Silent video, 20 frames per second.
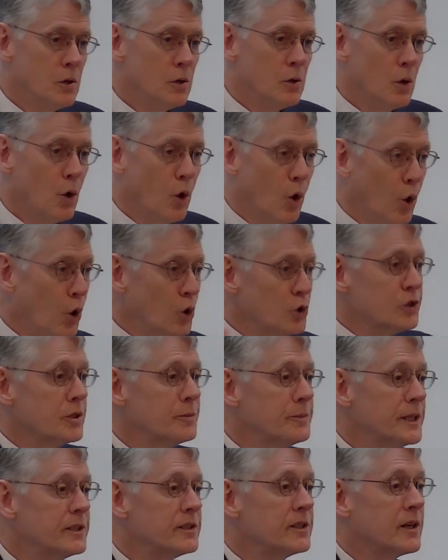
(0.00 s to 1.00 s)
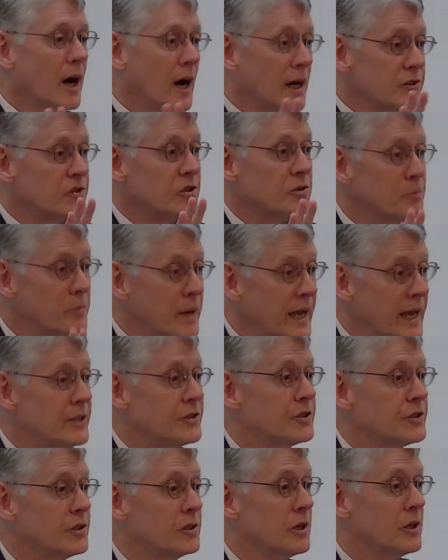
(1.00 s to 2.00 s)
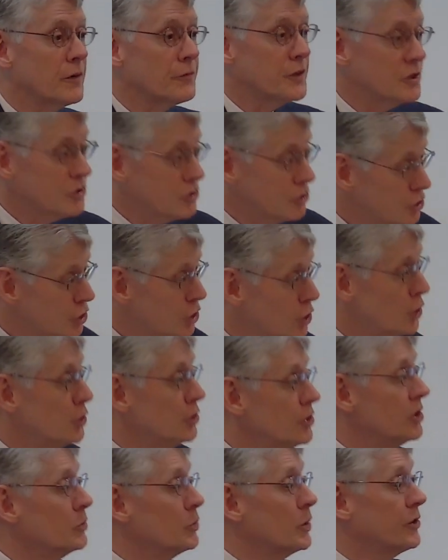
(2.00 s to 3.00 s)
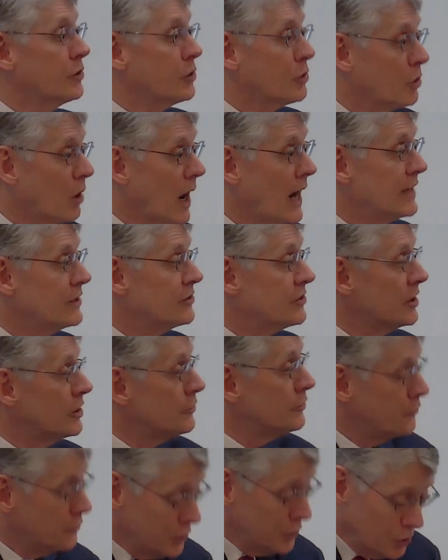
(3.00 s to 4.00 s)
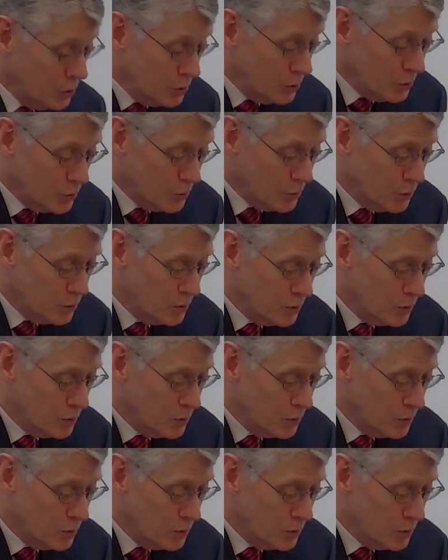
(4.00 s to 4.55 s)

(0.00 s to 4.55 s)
ultimate consummation of this union with Christ in view,